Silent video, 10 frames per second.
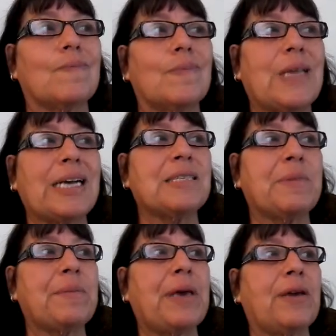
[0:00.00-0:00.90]
That's
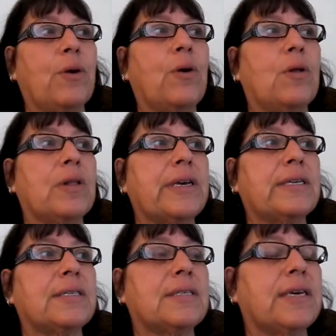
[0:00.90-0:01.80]
my main goal.
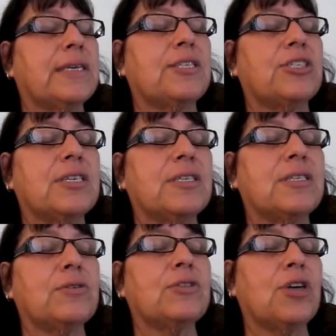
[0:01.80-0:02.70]
It's just
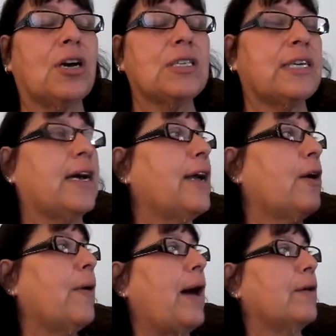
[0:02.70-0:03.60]
so daunting. I
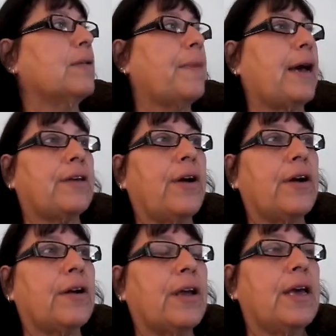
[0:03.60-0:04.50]
go out in the
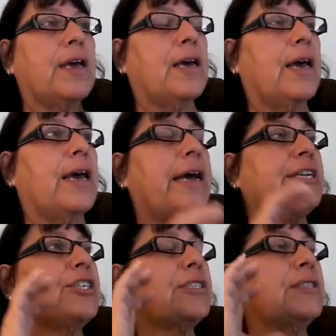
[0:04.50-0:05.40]
backyard and I
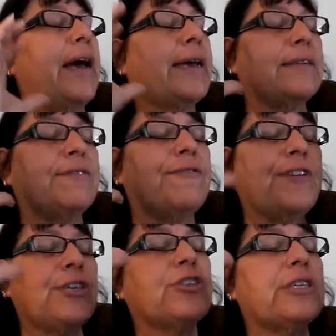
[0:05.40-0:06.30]
can
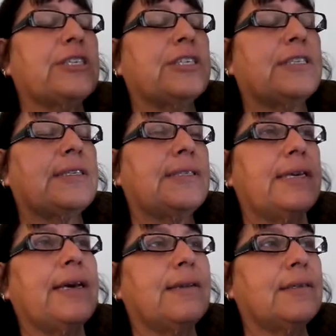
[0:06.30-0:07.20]
visually just
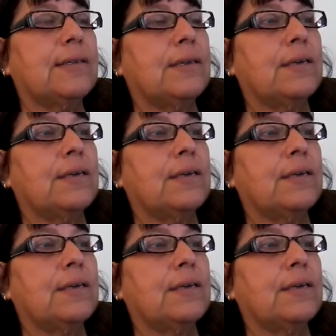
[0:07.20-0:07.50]
see it.